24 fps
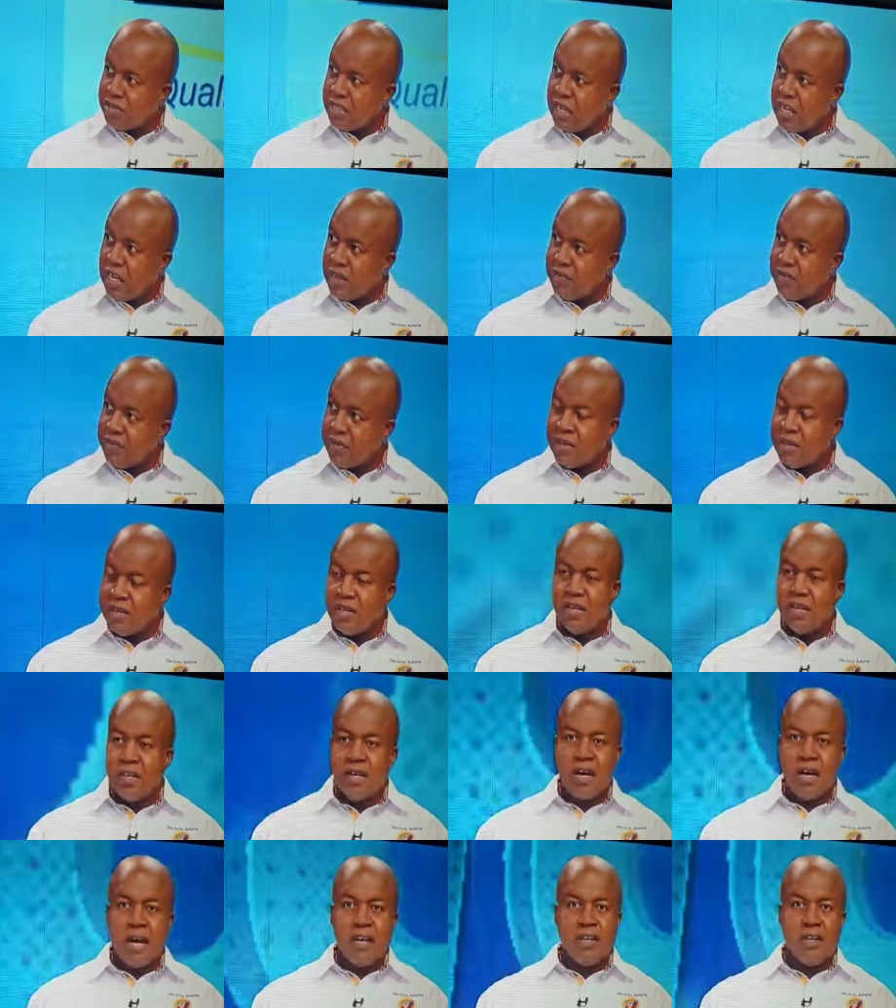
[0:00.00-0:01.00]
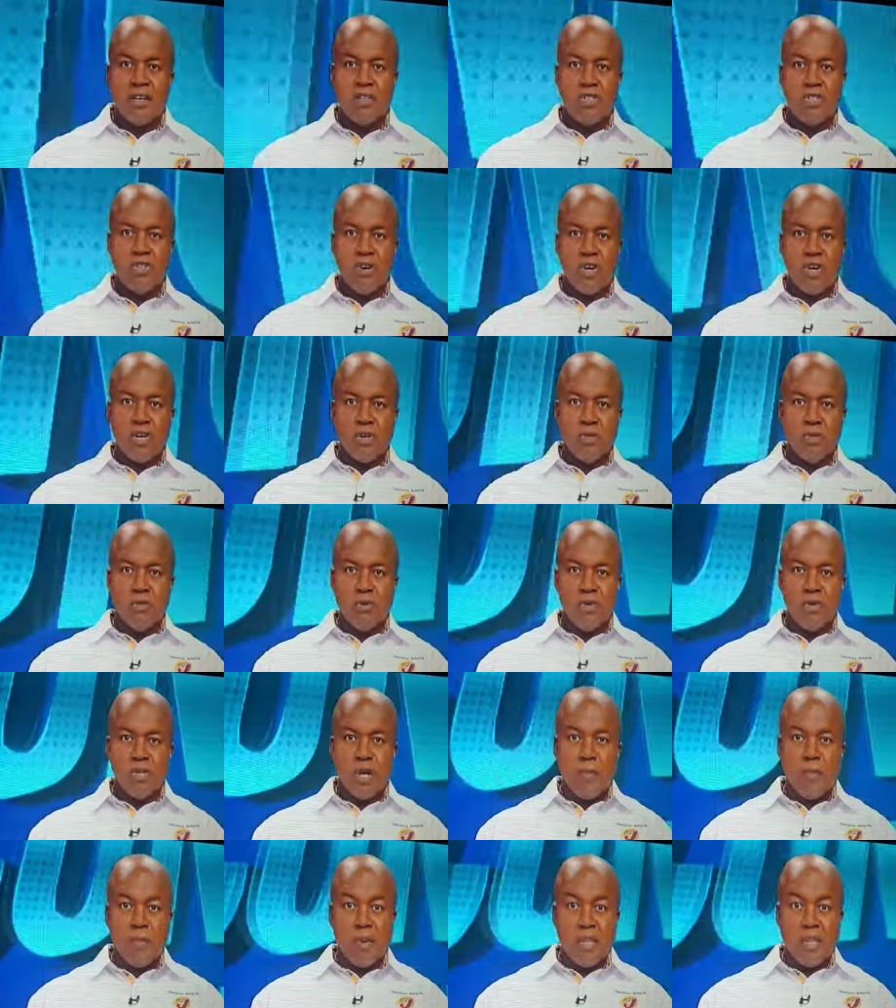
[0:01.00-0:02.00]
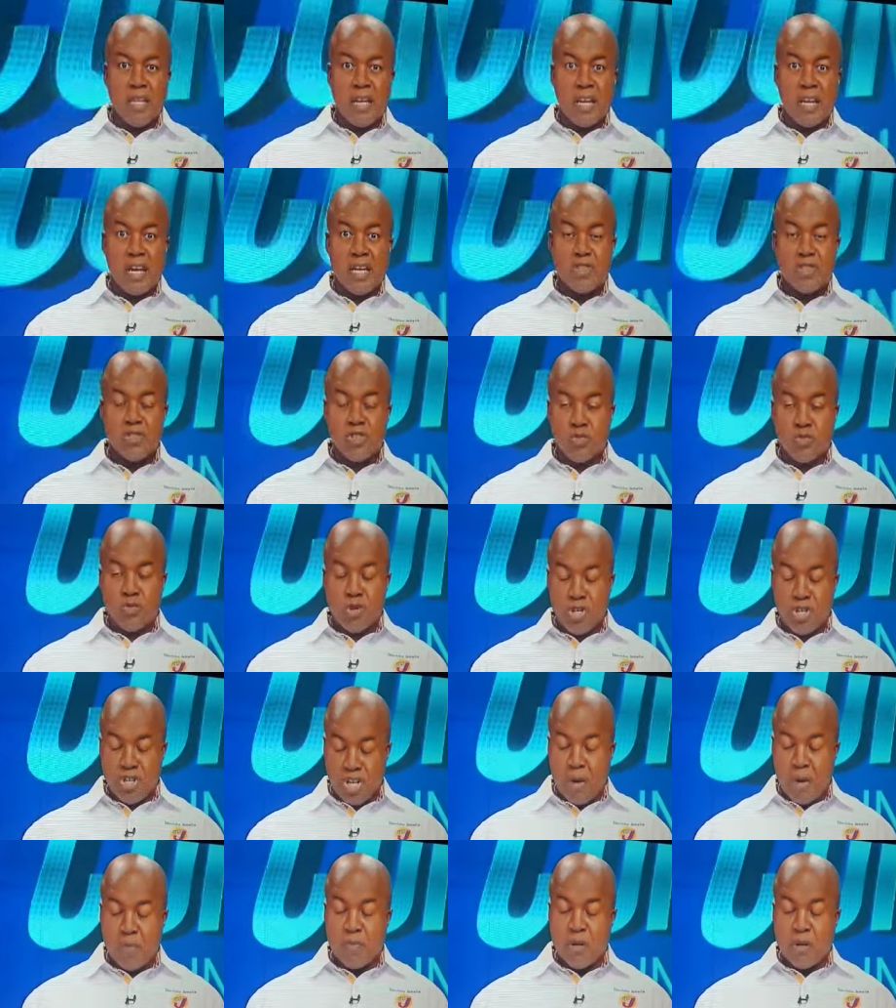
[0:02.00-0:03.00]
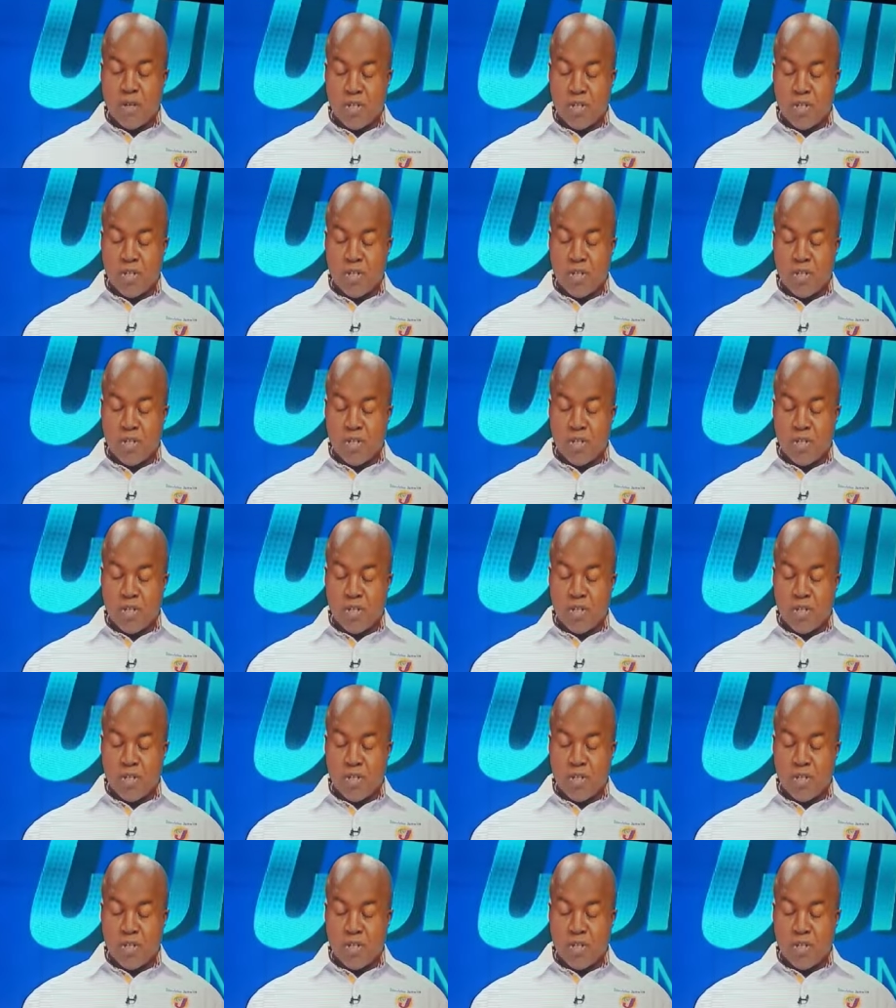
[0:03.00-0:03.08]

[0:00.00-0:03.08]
Many a track and field fan would have been expecting to wake up